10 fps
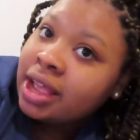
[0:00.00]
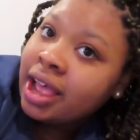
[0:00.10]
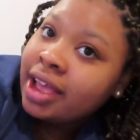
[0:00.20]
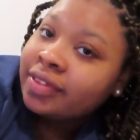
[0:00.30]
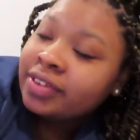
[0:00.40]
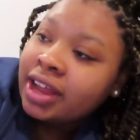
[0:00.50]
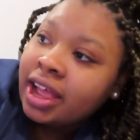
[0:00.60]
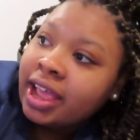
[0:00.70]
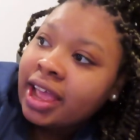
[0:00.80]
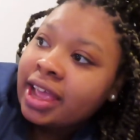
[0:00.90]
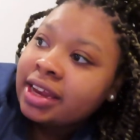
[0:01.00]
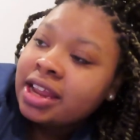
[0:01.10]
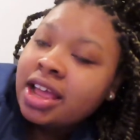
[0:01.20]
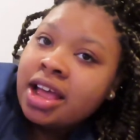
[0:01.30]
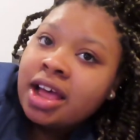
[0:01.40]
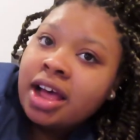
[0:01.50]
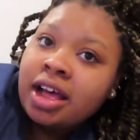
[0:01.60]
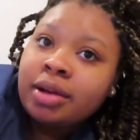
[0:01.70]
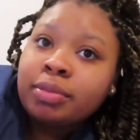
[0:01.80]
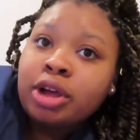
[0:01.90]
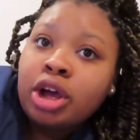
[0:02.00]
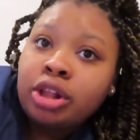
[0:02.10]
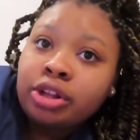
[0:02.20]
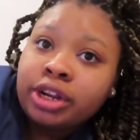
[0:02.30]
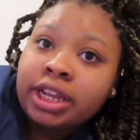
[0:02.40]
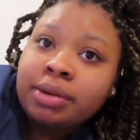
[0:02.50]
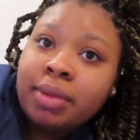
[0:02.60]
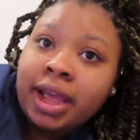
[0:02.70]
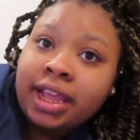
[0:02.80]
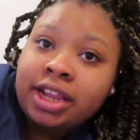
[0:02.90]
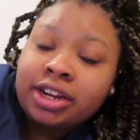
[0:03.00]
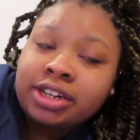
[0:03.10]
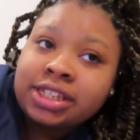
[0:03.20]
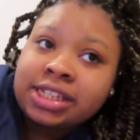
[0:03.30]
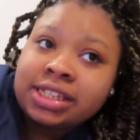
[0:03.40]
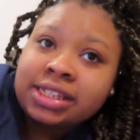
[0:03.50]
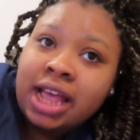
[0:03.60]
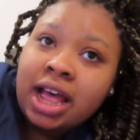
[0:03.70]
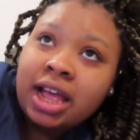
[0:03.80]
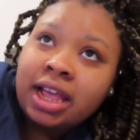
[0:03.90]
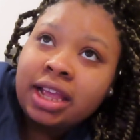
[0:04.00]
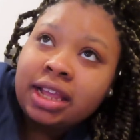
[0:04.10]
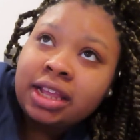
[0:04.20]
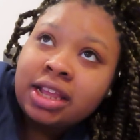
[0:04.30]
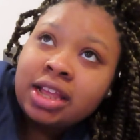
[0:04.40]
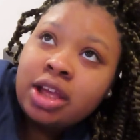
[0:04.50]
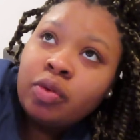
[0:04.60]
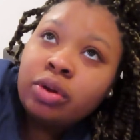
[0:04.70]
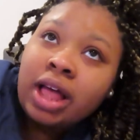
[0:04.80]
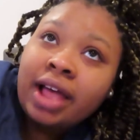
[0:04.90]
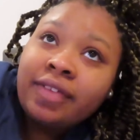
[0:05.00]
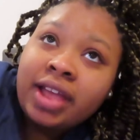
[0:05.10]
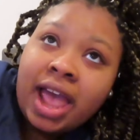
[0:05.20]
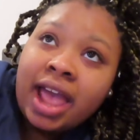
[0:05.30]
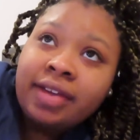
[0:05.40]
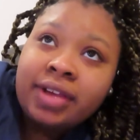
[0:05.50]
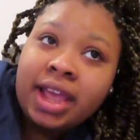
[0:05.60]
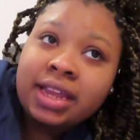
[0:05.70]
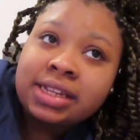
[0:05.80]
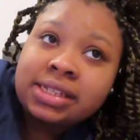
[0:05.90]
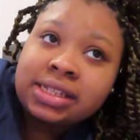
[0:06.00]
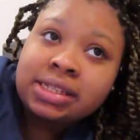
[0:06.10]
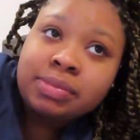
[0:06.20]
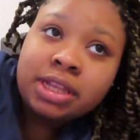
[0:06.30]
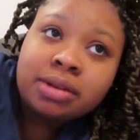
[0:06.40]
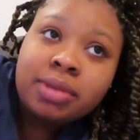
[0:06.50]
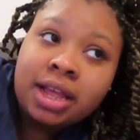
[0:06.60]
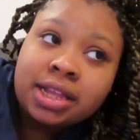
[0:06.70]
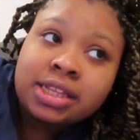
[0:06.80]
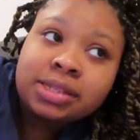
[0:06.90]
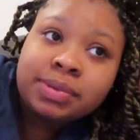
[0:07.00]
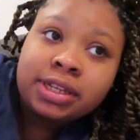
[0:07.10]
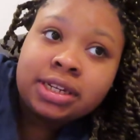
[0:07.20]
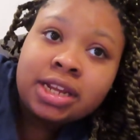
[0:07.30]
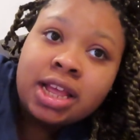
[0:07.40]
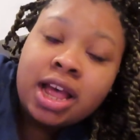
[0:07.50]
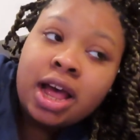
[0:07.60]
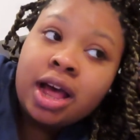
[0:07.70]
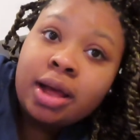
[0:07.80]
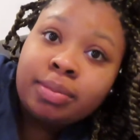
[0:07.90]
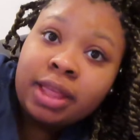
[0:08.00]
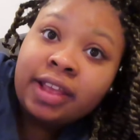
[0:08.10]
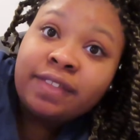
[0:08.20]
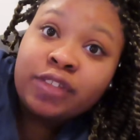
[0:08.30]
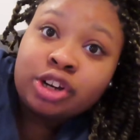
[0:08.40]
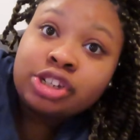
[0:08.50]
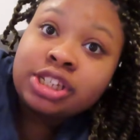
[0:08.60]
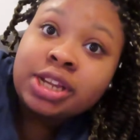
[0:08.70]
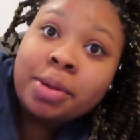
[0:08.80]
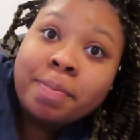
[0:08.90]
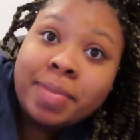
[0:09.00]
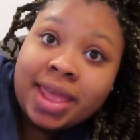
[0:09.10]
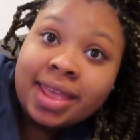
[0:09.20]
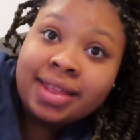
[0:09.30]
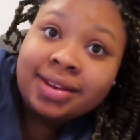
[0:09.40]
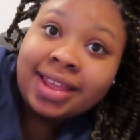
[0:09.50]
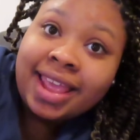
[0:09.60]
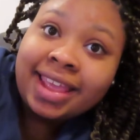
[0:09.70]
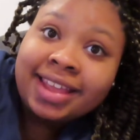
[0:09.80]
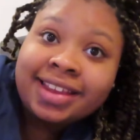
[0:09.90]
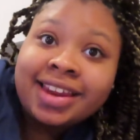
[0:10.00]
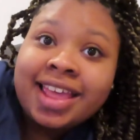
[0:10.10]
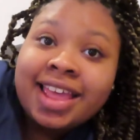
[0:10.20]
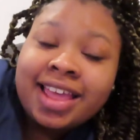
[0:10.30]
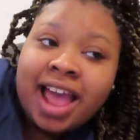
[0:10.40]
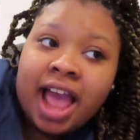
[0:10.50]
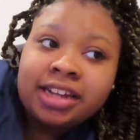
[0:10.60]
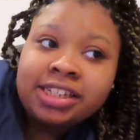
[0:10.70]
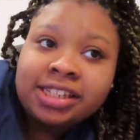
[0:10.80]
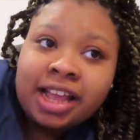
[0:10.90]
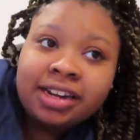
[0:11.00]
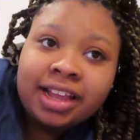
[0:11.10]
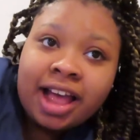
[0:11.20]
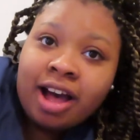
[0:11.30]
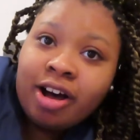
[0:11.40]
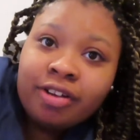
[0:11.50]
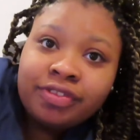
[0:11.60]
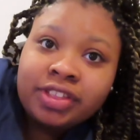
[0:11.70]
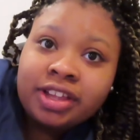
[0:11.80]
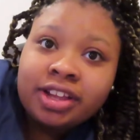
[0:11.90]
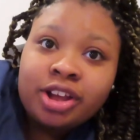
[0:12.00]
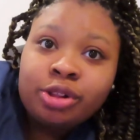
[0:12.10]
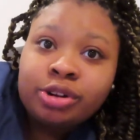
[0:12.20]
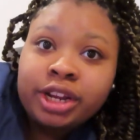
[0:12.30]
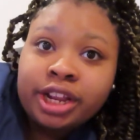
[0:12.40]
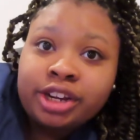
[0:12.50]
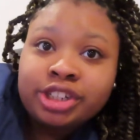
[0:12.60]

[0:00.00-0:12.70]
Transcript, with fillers: I have not had um color in my hair since I well I've I haven't had it since me and my husband um like first met and I just kind of got off the colored hair